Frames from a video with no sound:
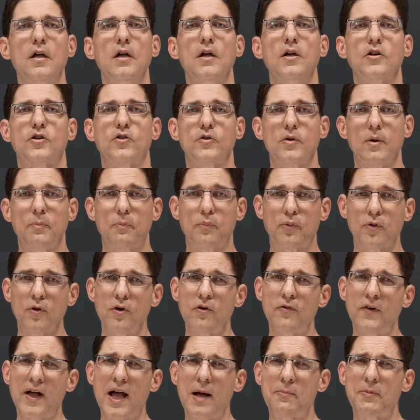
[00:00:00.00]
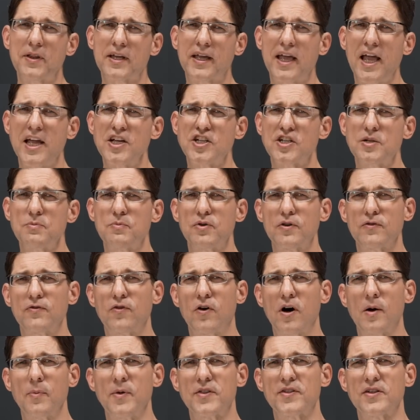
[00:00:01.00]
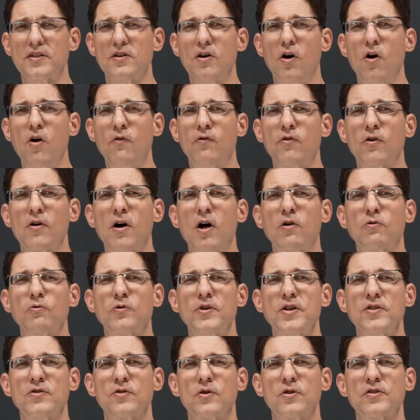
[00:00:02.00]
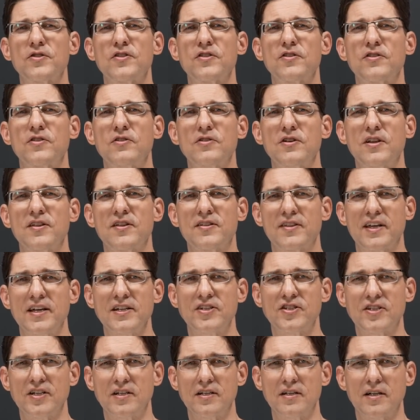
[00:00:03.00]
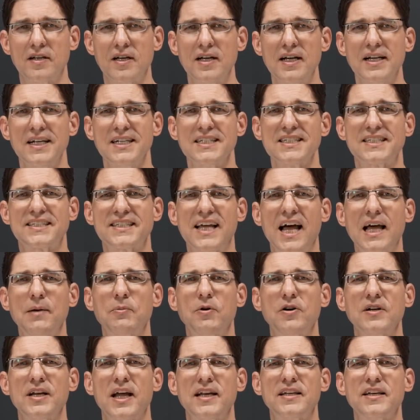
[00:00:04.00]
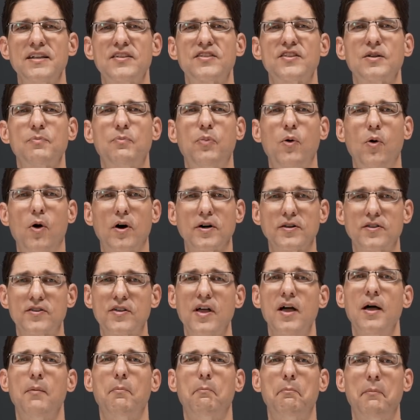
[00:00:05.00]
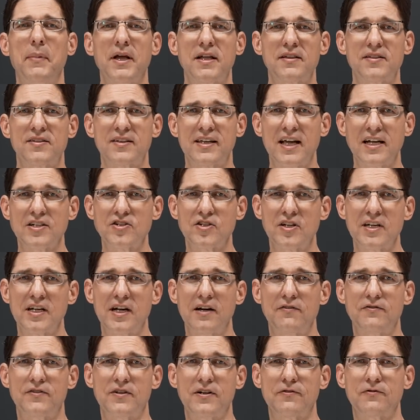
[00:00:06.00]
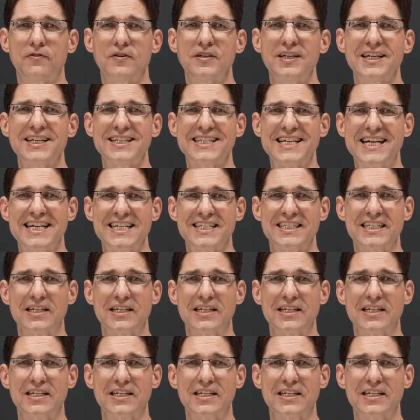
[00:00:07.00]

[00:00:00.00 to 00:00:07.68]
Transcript: To improve application performance and overall resources utilization, Cybernetes supports mixed scheduling of different elastic